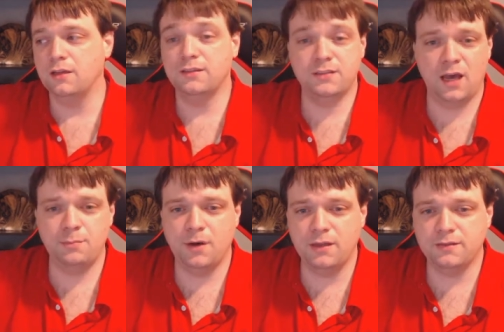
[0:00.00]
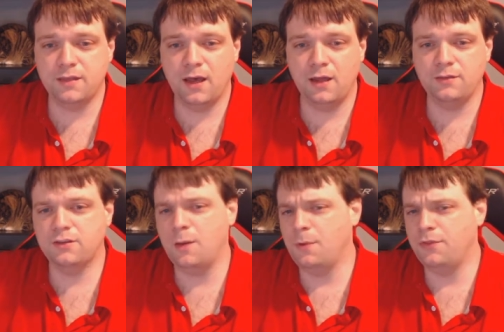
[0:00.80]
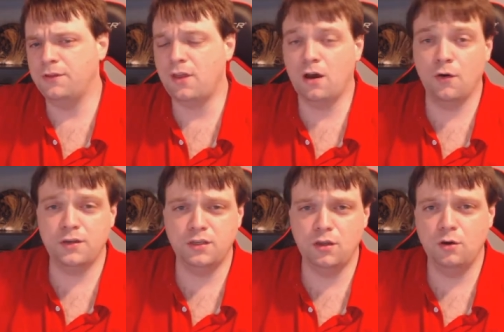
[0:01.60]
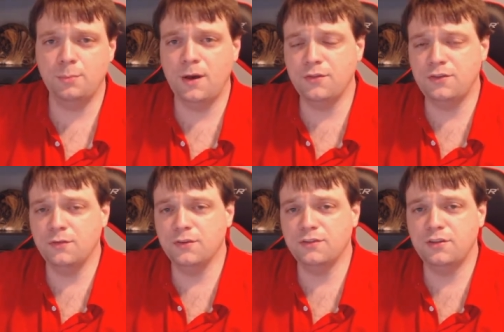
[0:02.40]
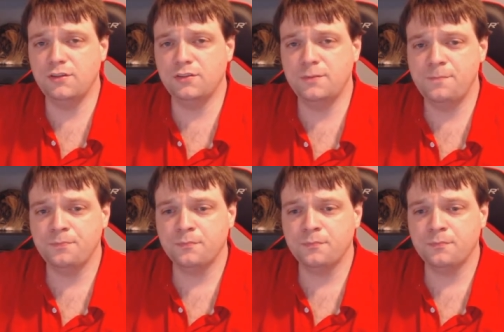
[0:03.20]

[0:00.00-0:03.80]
side by side. There's a couple of things I already know about the differences,